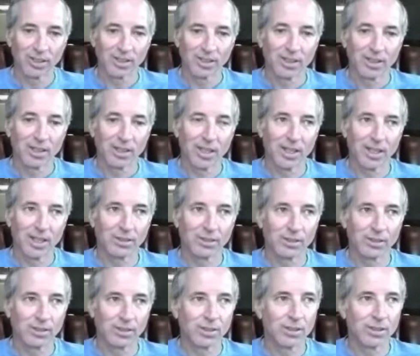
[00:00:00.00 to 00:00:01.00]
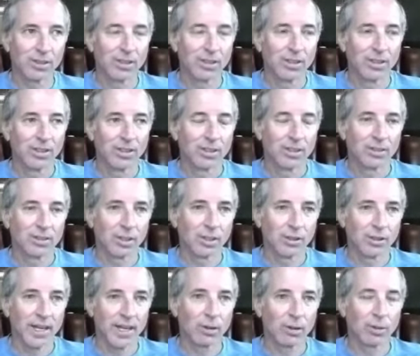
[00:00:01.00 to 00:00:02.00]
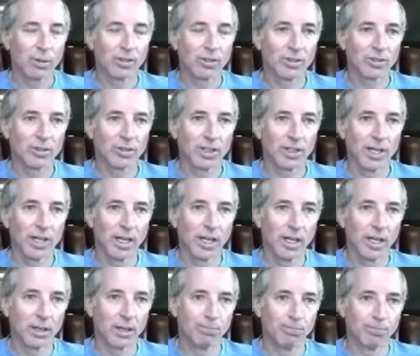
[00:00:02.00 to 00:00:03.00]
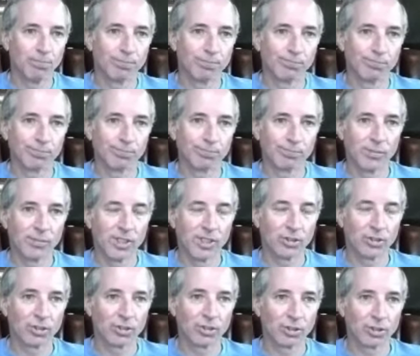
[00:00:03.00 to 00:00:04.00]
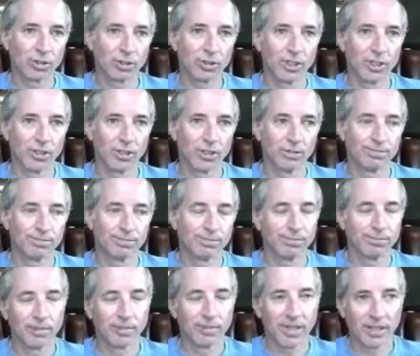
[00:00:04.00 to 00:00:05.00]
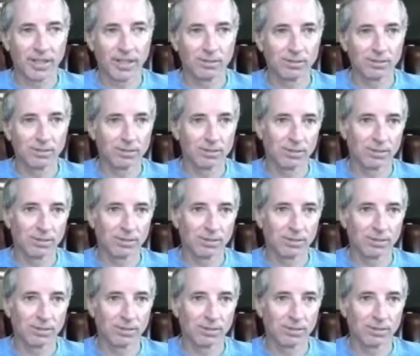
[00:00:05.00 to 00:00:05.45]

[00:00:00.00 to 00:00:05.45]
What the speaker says: And so that was the insertion that